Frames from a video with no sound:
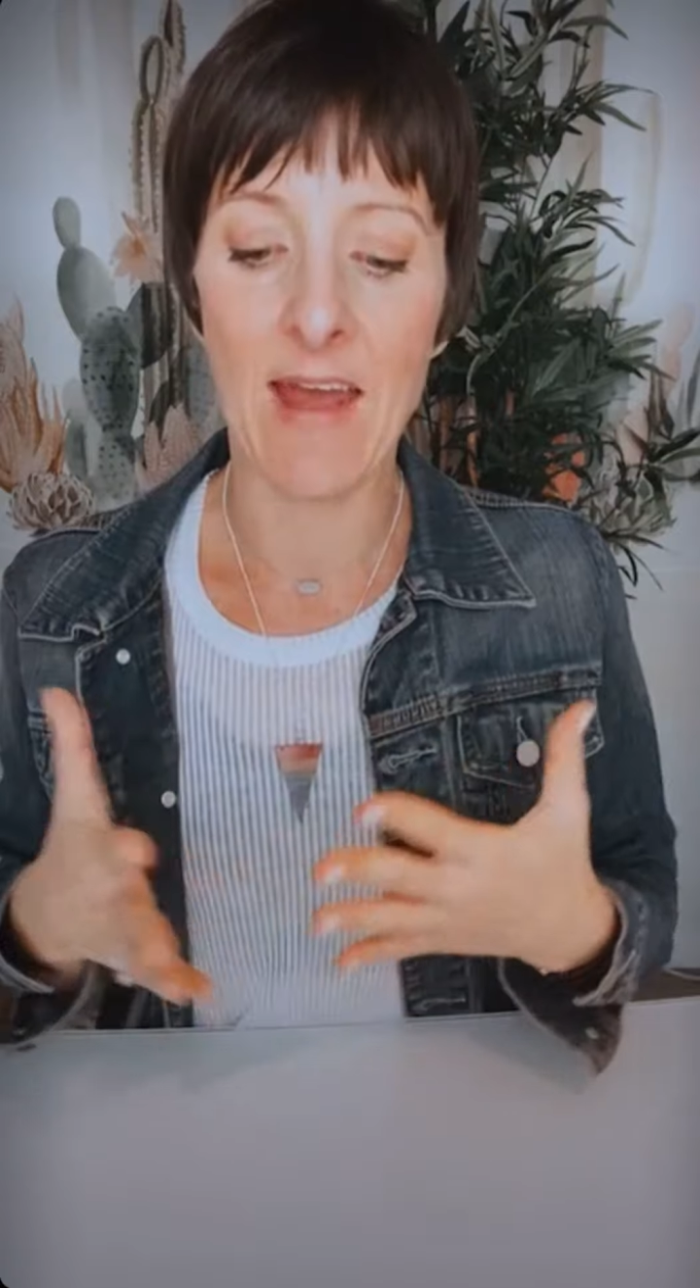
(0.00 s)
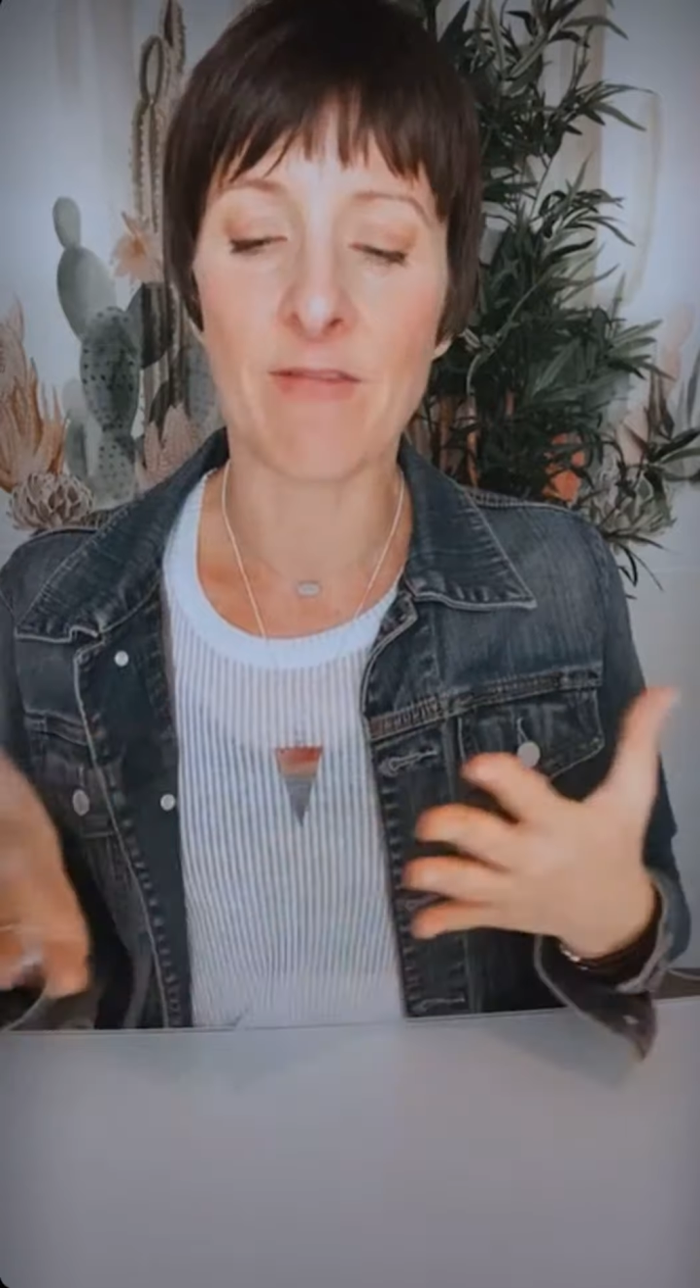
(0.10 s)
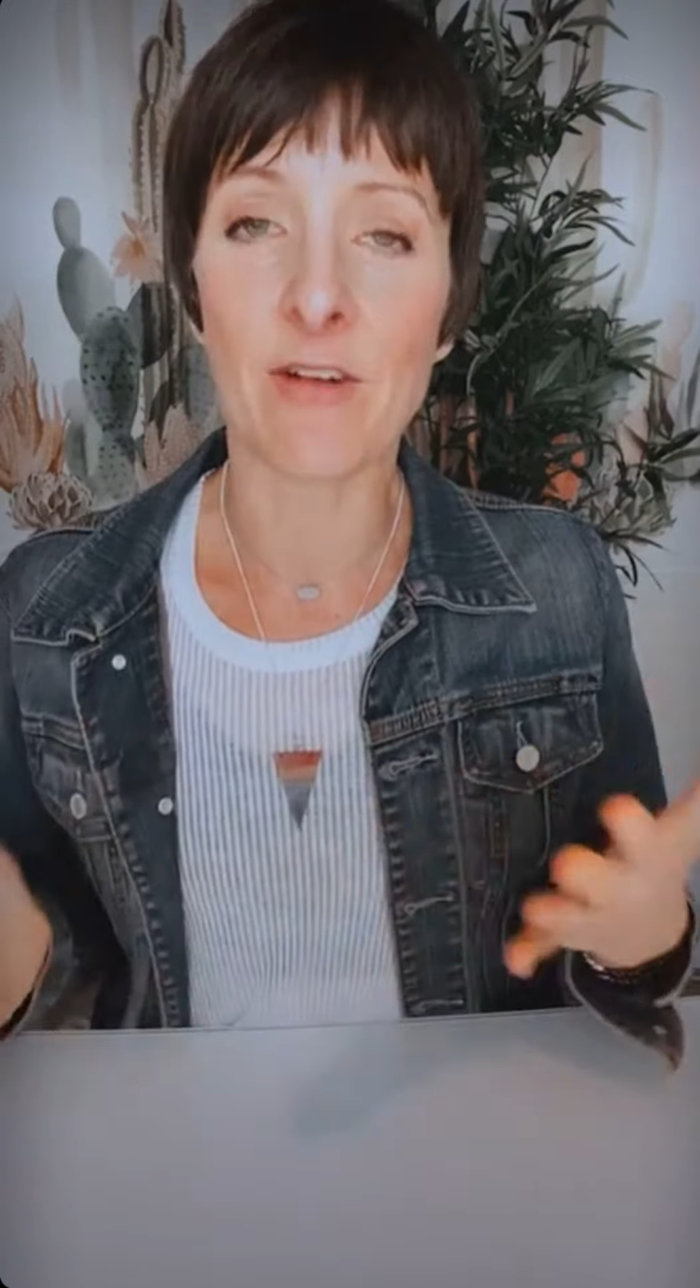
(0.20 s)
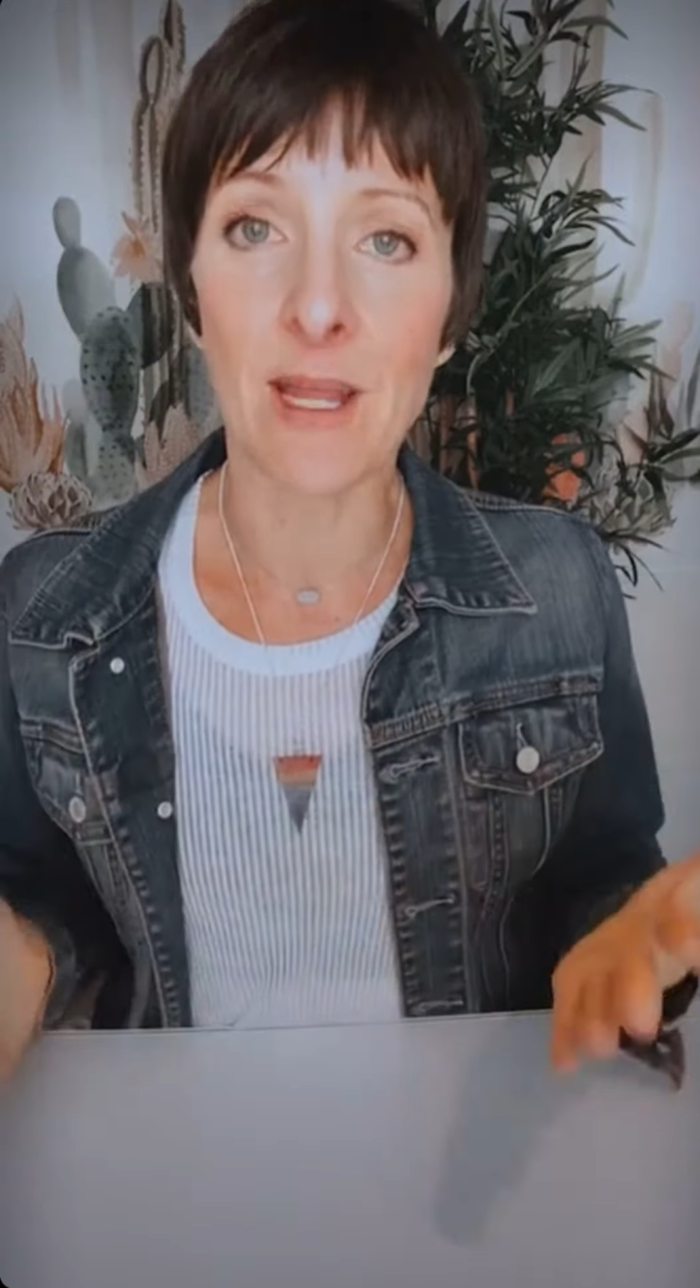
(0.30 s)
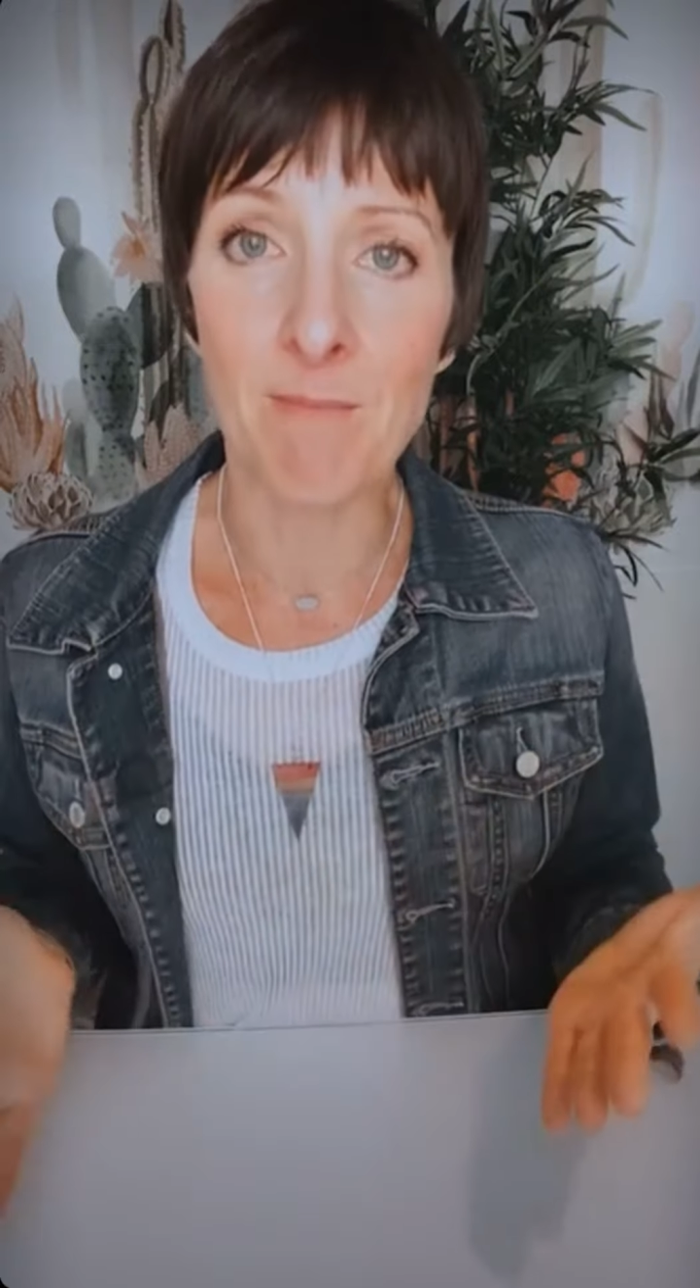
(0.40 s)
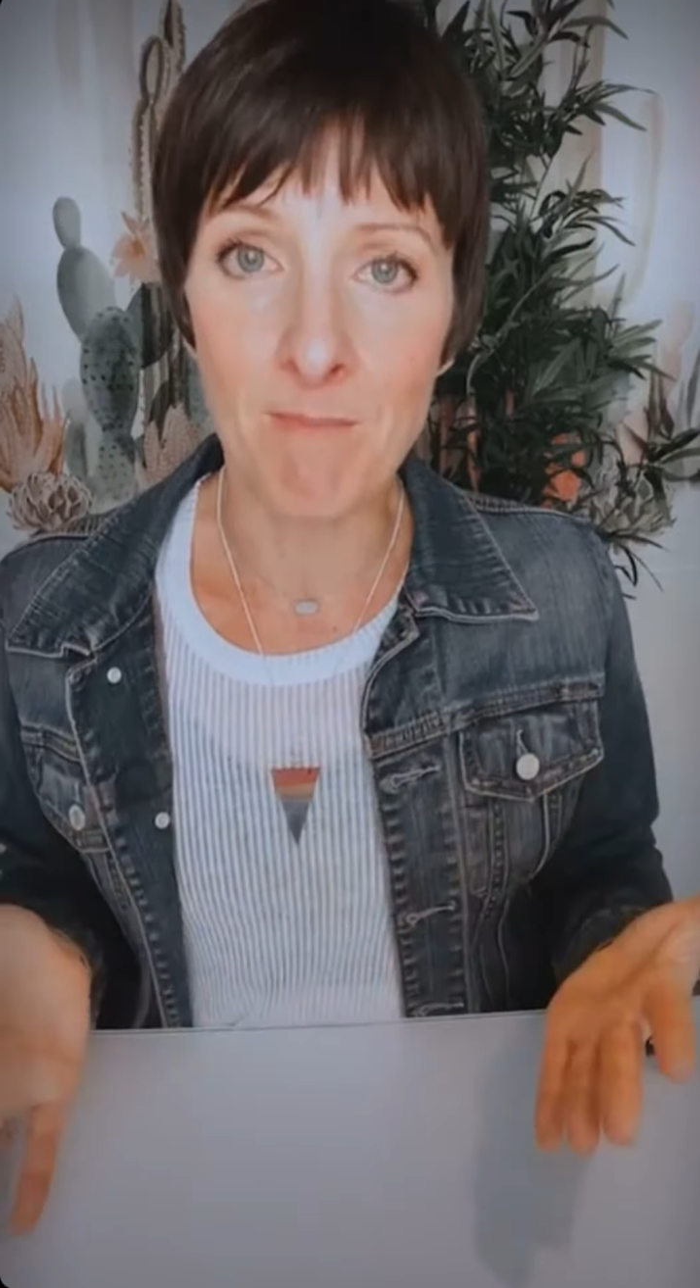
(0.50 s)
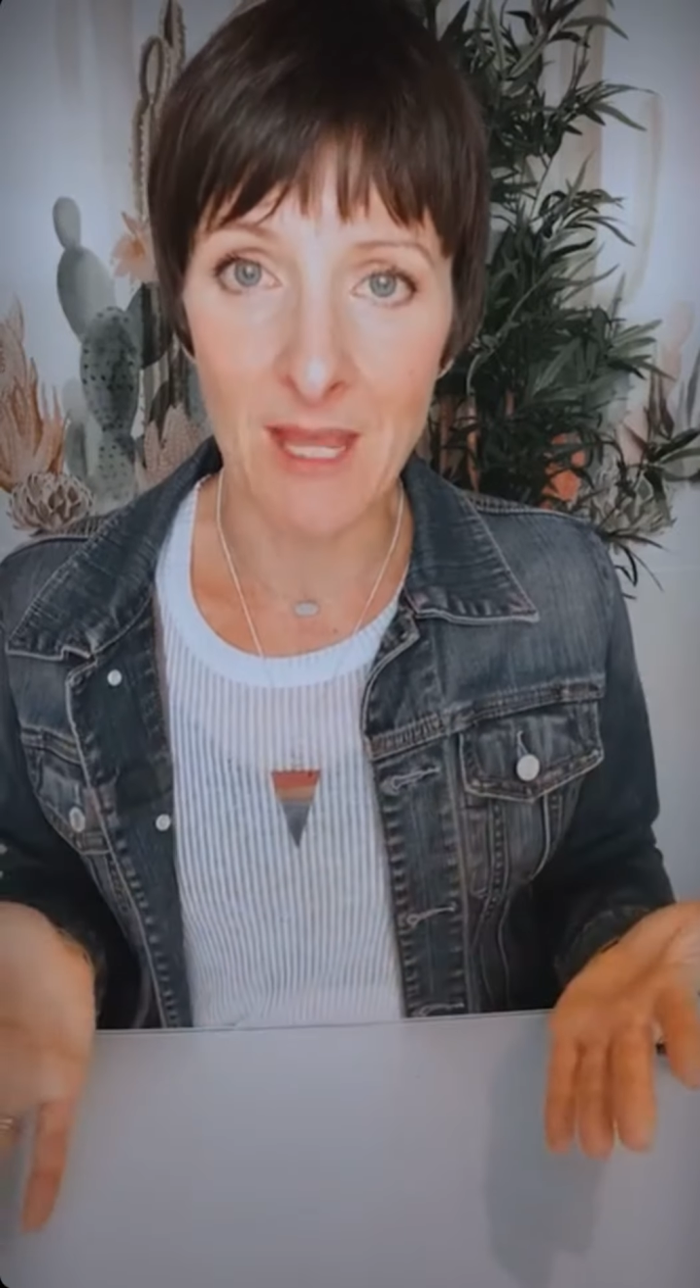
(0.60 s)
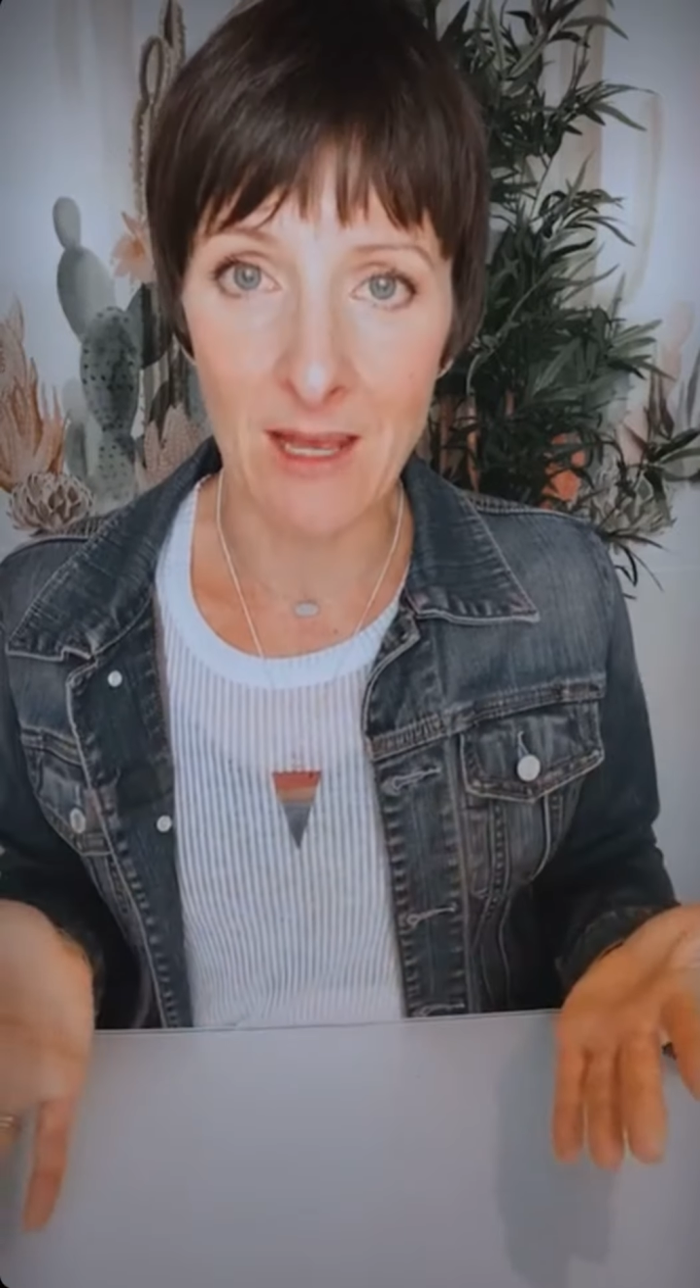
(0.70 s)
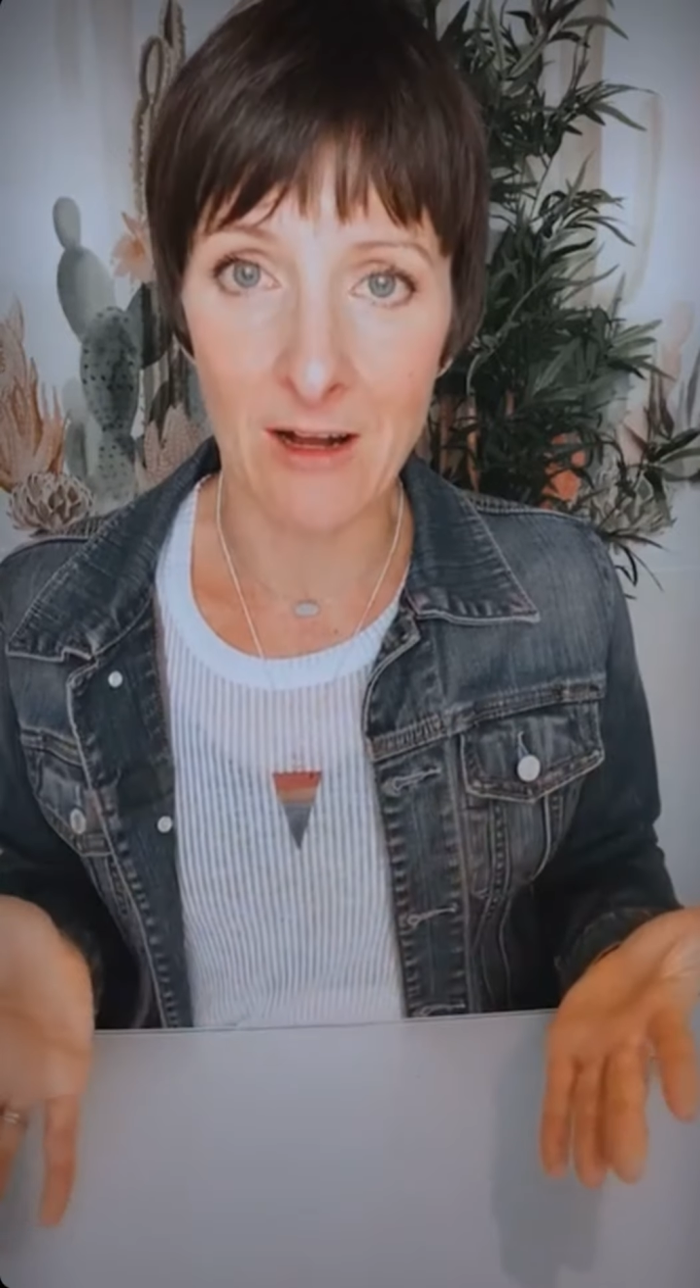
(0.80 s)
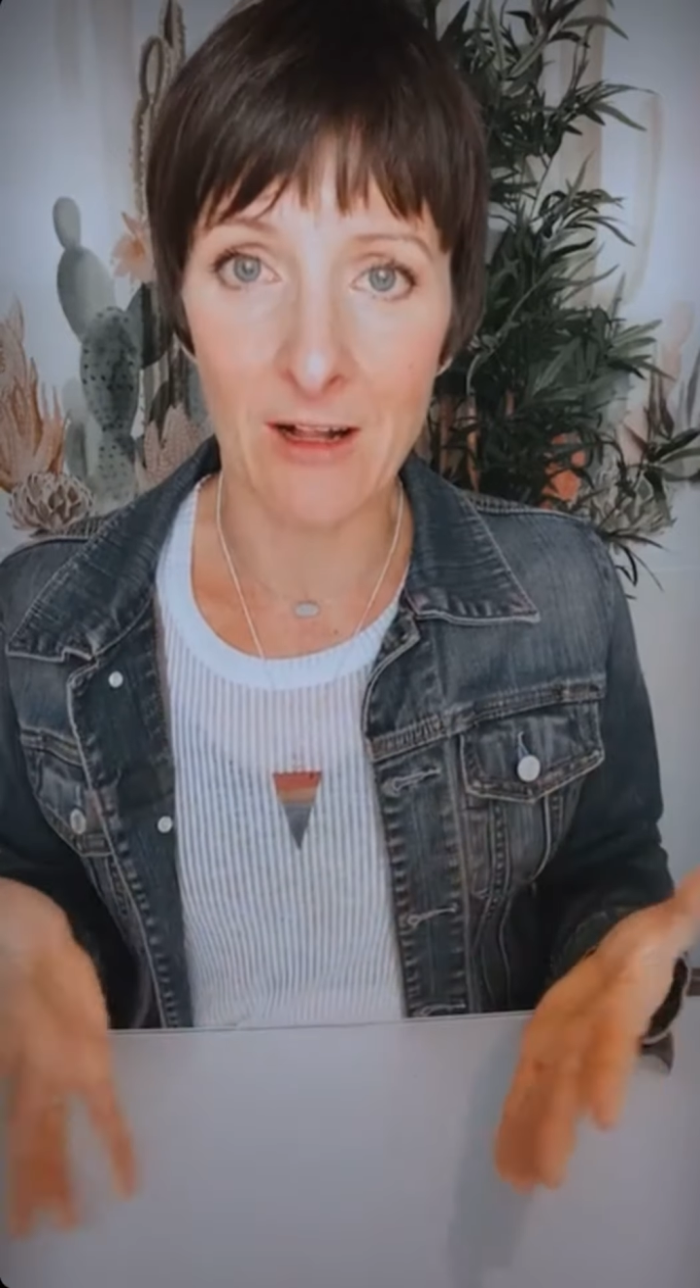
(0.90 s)
every
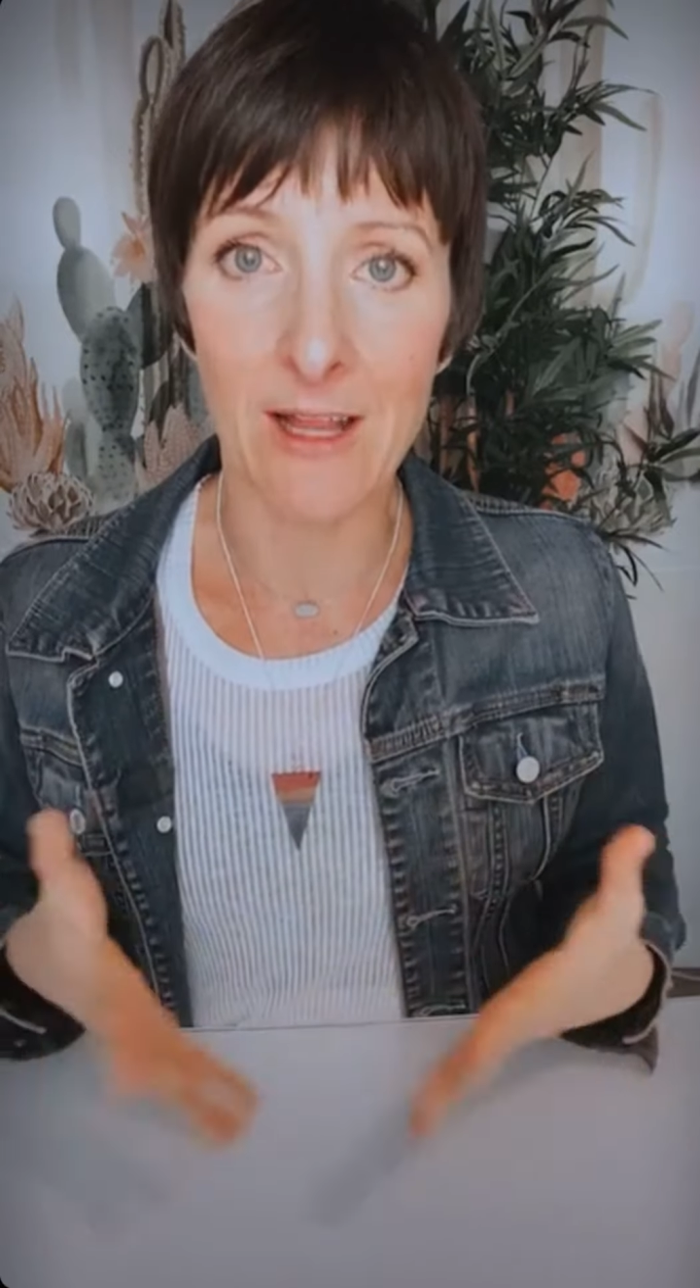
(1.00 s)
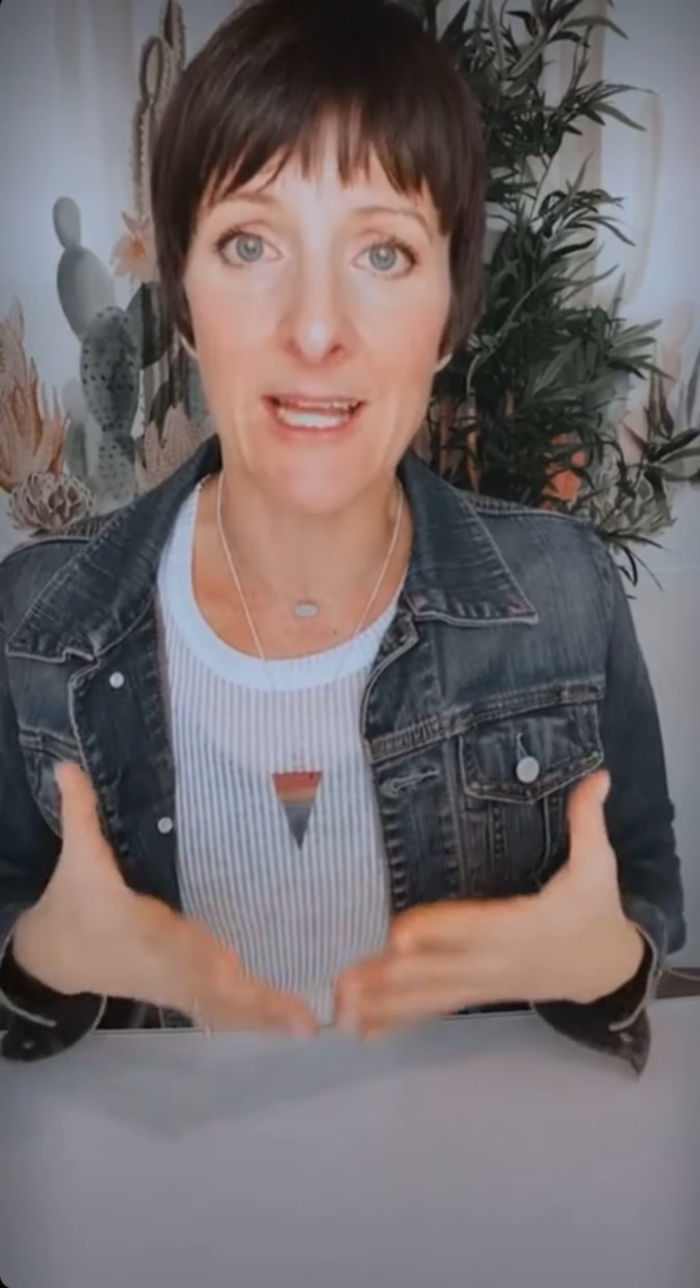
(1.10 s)
meal